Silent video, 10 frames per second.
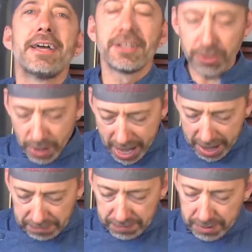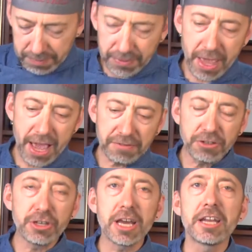So
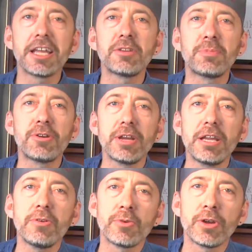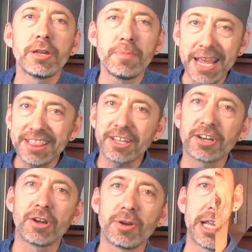after you got a nice puree, we're going to make the
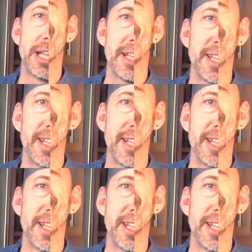curry.